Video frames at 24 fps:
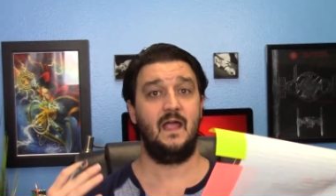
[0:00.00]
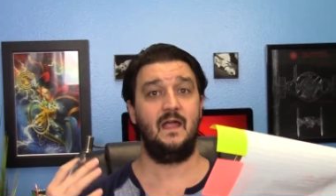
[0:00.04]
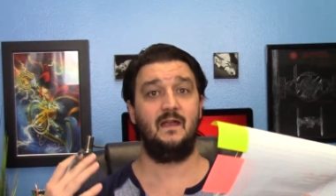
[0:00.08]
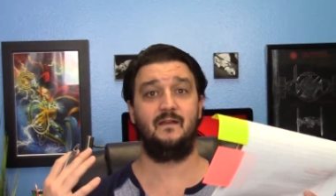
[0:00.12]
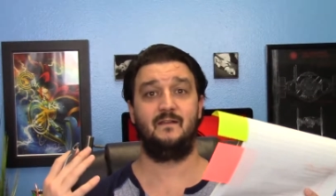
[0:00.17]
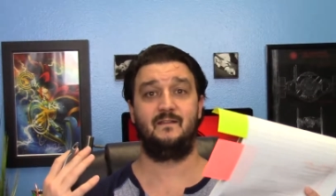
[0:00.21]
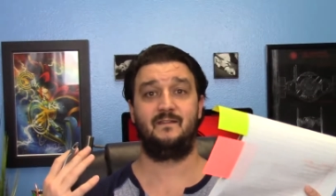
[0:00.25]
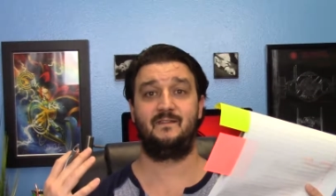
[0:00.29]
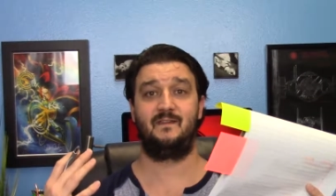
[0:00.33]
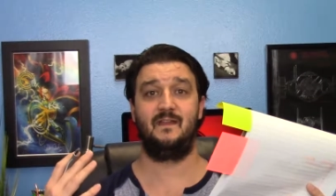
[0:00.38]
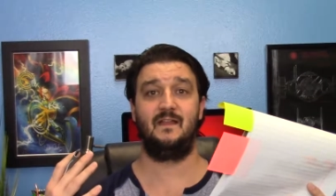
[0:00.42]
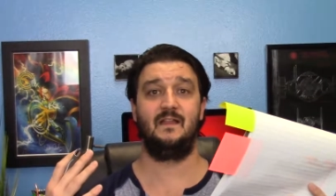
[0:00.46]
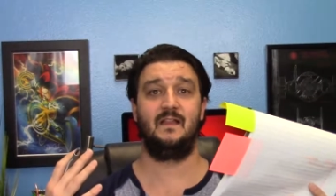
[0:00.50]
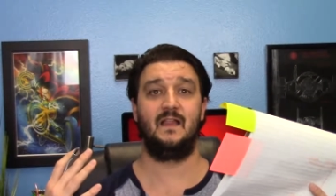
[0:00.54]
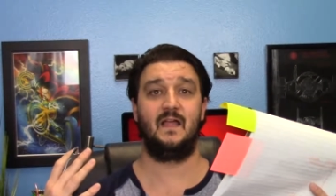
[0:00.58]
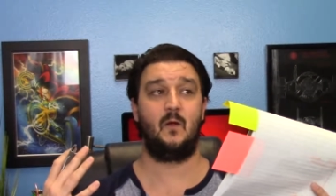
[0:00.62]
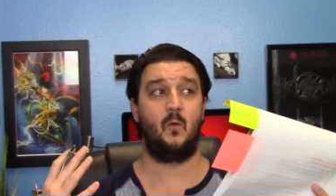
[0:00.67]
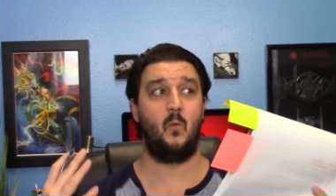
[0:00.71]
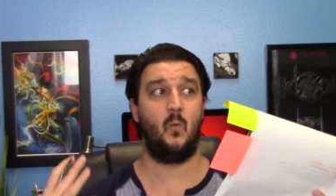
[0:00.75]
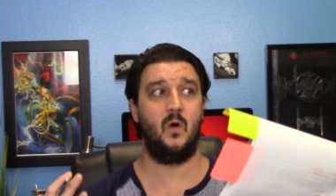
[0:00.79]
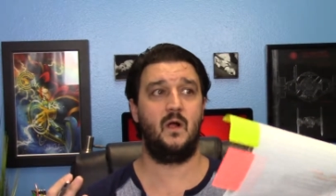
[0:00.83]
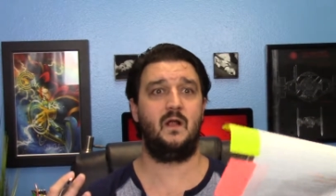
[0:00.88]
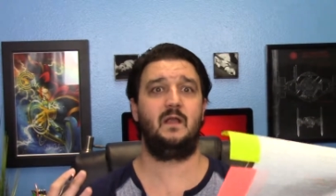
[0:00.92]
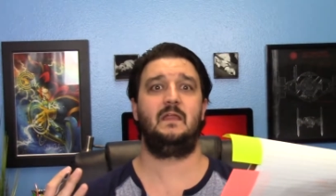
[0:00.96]
And to see like
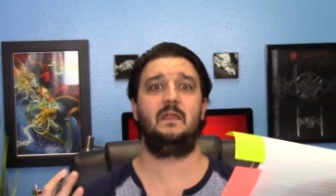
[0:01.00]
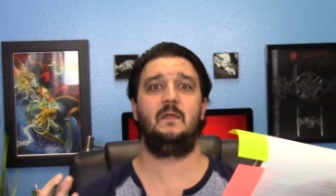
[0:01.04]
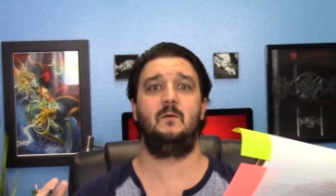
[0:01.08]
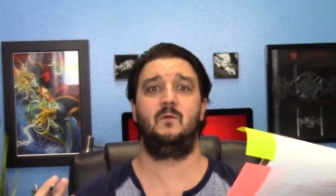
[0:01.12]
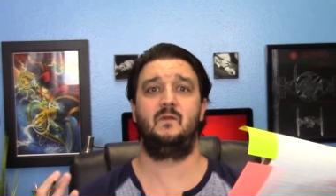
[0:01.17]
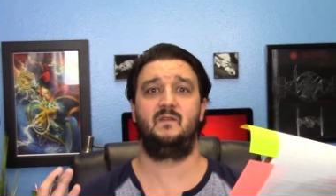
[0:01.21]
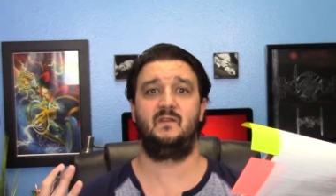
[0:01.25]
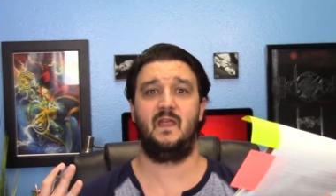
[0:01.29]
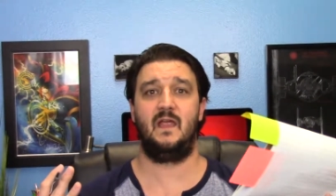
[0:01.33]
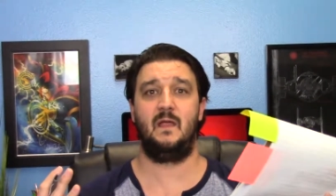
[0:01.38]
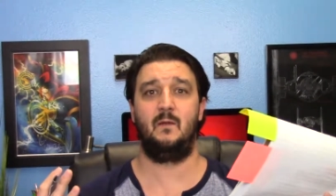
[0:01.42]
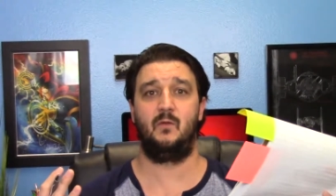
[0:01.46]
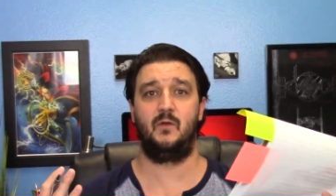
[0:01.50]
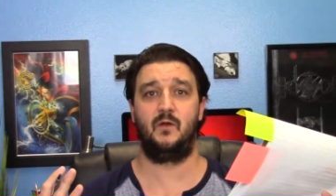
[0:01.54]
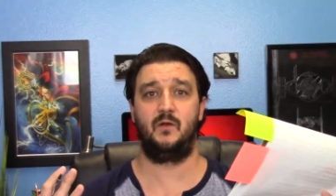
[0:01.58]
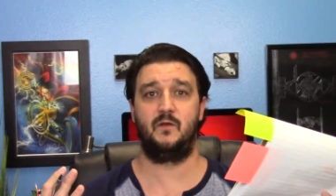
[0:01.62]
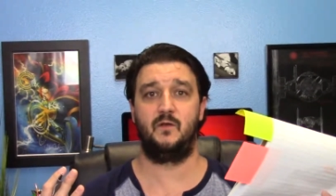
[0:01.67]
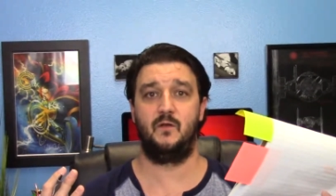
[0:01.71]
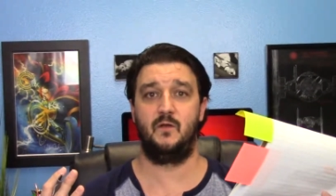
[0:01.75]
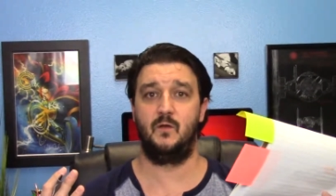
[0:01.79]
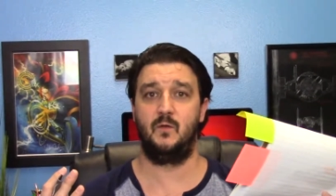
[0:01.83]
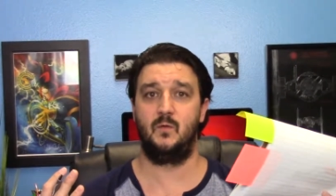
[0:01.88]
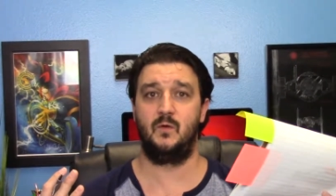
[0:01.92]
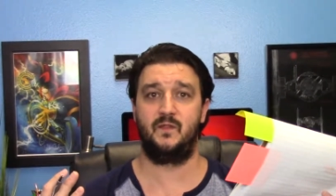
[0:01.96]
what he was able to
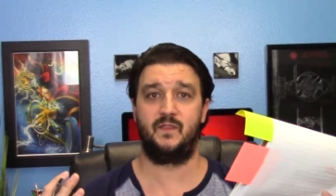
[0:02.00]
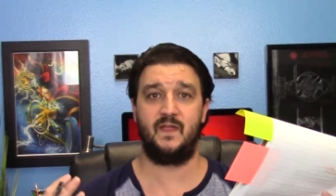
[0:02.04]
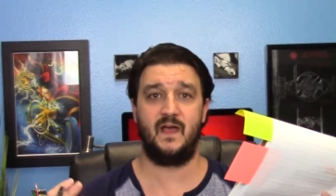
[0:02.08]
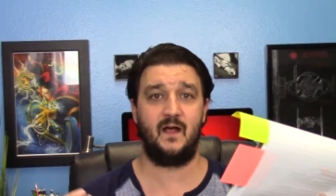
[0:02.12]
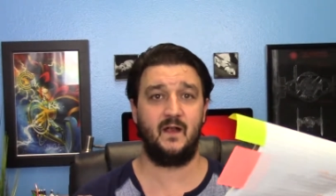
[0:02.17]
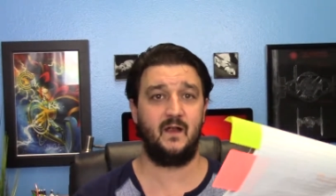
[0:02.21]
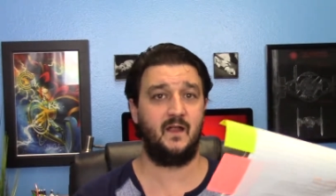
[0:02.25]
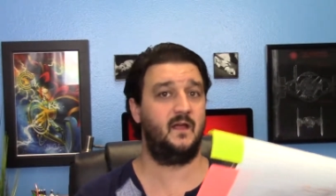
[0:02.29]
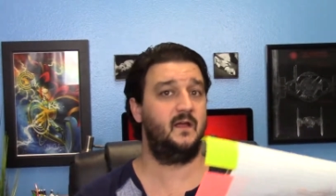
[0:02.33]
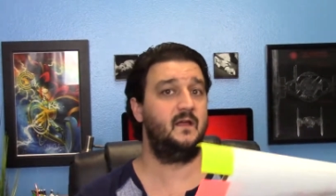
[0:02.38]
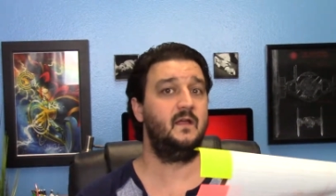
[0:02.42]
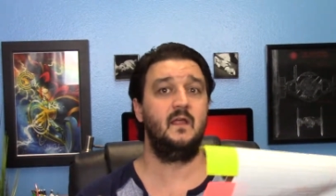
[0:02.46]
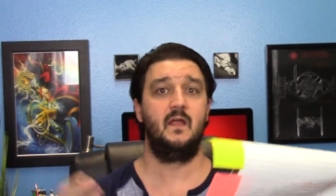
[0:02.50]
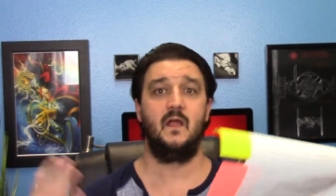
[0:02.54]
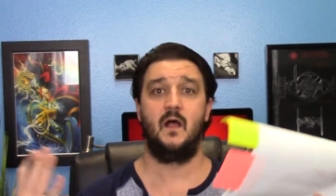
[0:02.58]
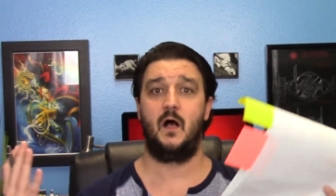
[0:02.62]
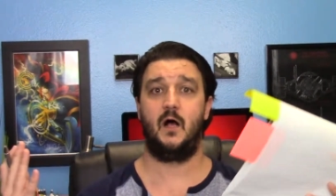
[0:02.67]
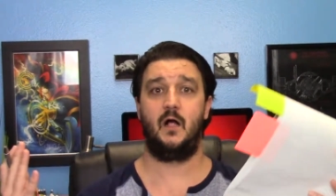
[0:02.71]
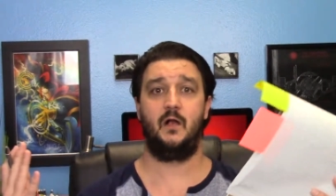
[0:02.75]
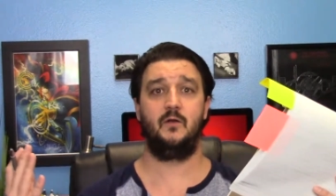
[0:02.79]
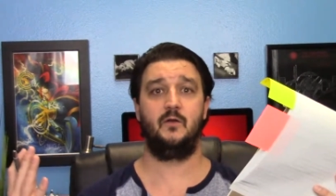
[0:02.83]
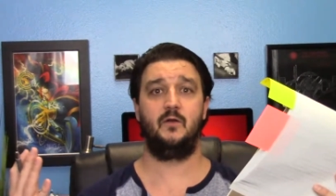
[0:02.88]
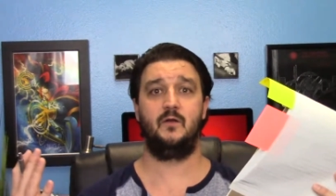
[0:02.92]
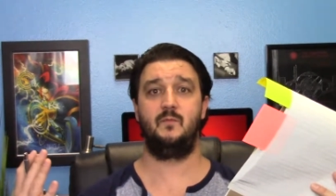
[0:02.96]
do without a
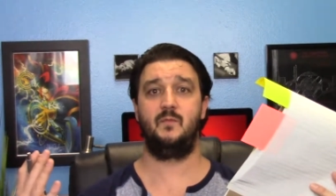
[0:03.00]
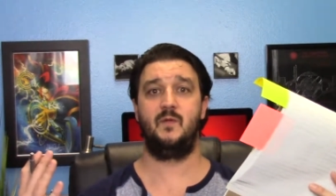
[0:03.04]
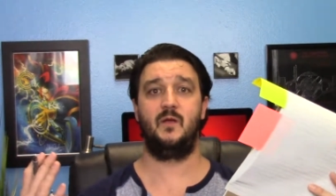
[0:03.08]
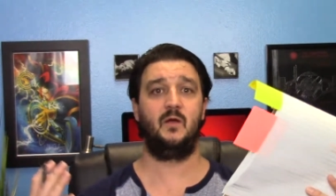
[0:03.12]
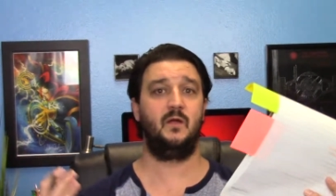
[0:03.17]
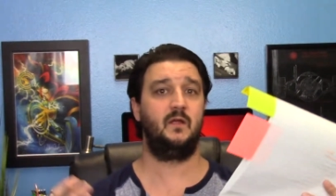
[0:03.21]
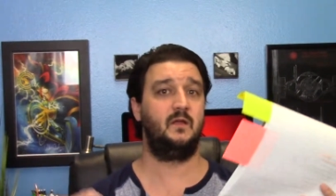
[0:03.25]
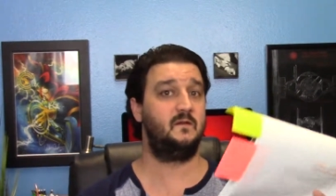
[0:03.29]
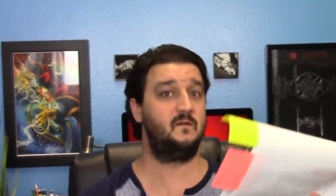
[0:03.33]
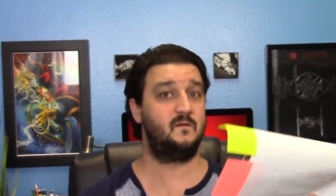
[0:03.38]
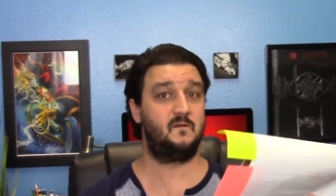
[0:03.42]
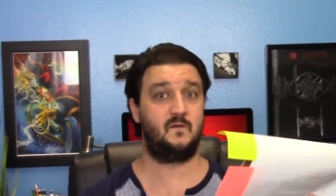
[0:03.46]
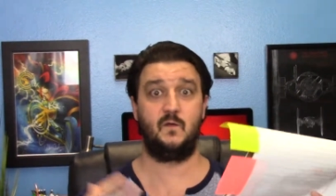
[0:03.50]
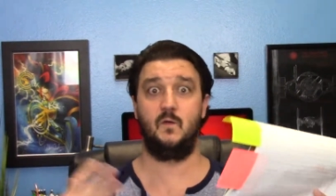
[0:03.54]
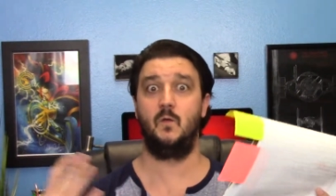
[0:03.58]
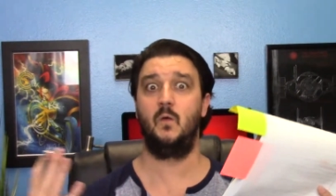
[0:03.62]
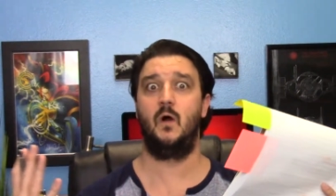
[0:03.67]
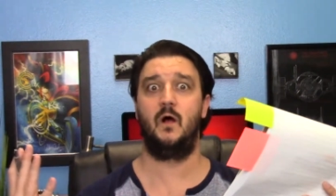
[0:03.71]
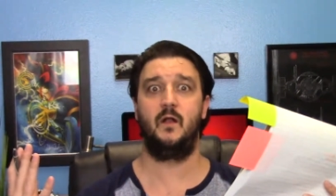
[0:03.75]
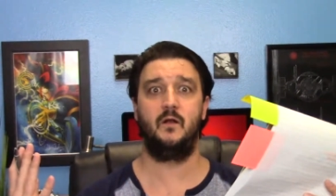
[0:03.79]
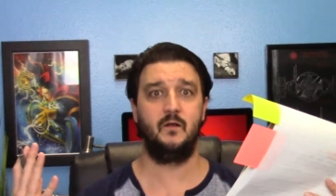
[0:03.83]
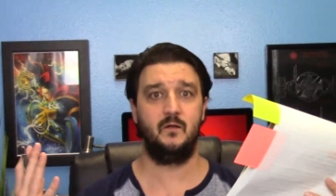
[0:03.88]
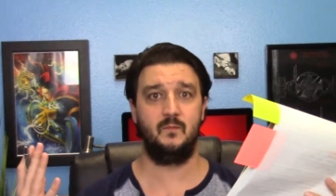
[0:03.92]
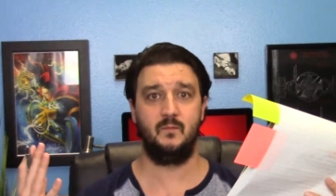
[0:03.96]
100 million,
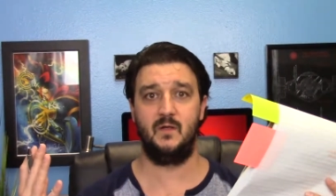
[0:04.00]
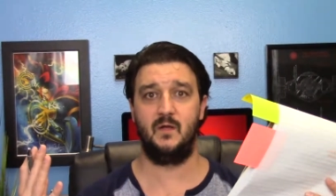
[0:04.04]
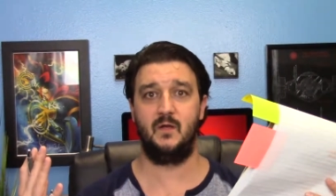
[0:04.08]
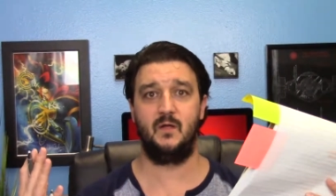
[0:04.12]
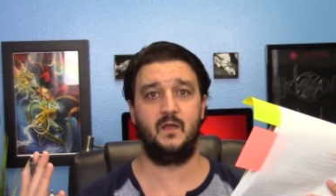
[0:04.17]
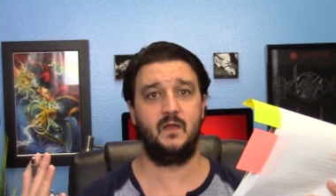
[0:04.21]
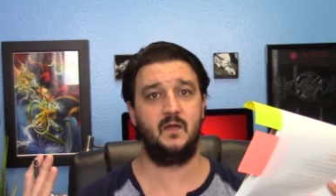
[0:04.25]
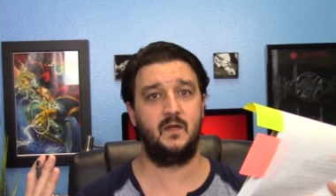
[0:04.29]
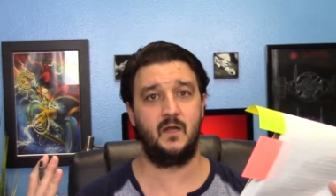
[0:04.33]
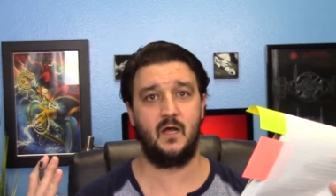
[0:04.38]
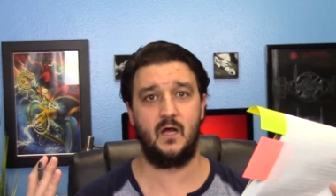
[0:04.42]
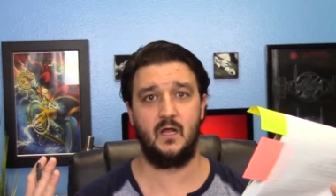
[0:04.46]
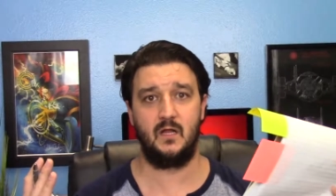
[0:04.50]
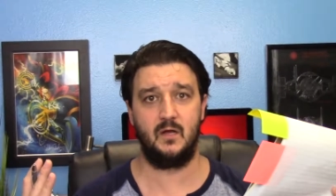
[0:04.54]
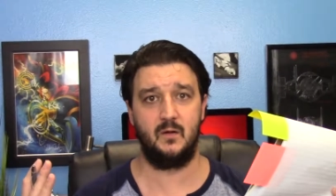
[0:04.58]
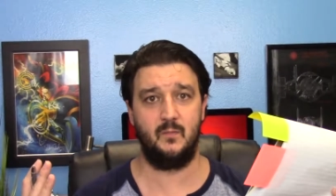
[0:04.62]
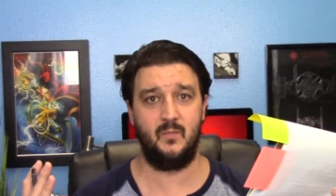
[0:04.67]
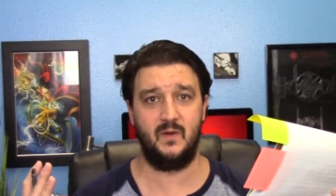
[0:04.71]
200 million dollar